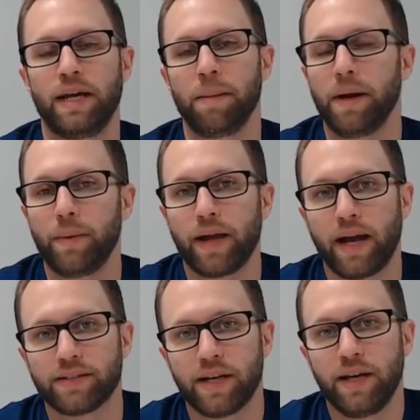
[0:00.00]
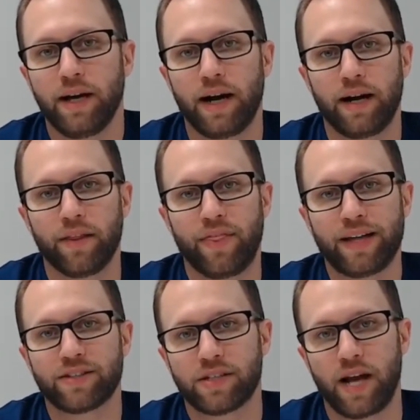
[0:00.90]
But anyway, guys,
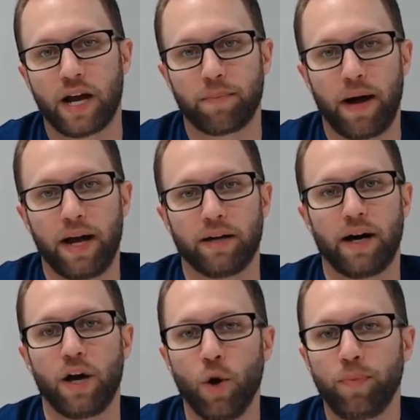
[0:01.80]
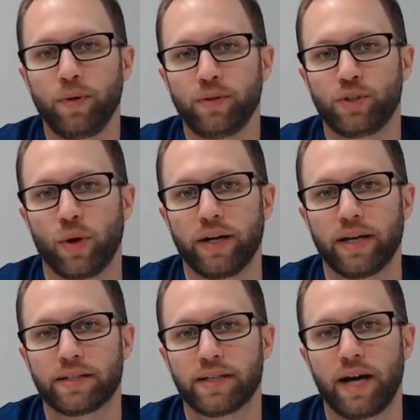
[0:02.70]
that's Stockpile. I hope you enjoyed
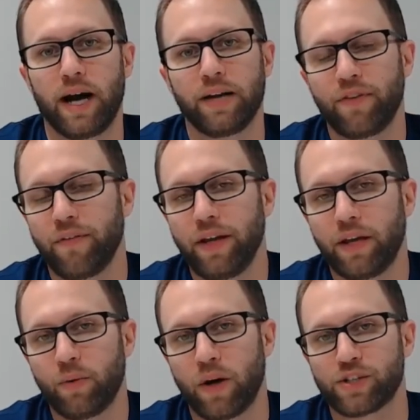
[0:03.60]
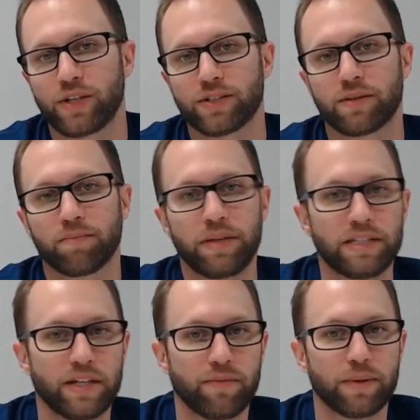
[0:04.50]
it. If you have any questions, please
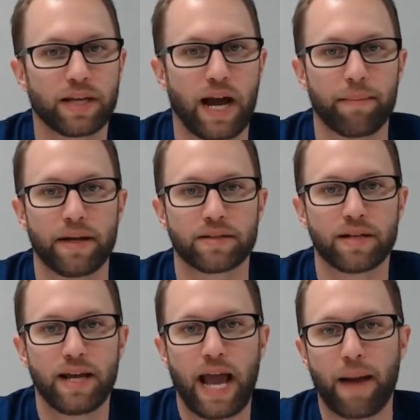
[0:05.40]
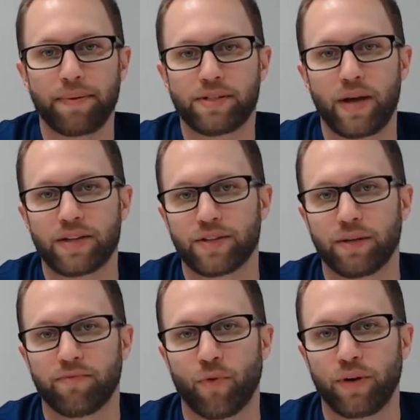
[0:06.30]
leave them in the comments. Happy to answer
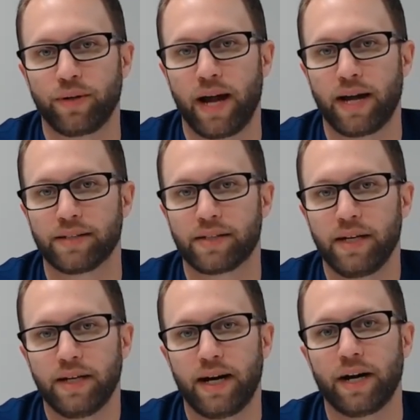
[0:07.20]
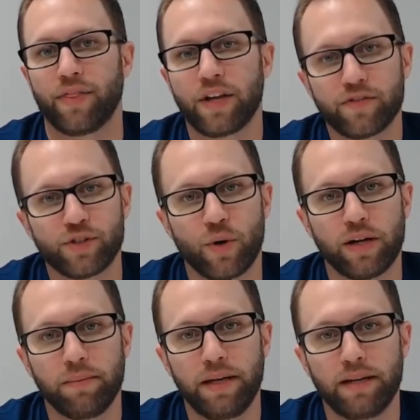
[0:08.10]
them for you guys. Thanks for
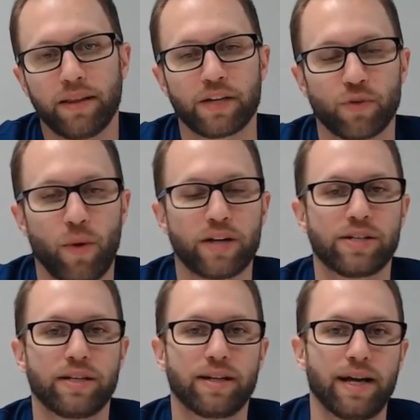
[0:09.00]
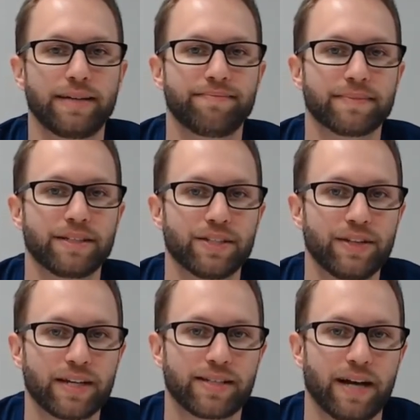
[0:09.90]
joining me. Thanks for watching, and until
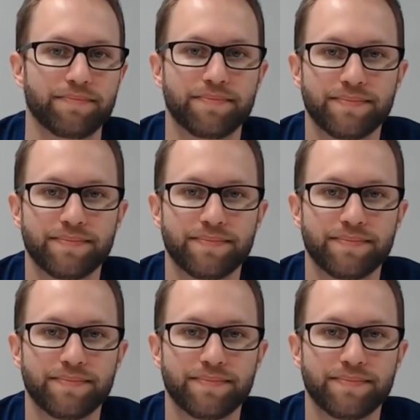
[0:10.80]
next time.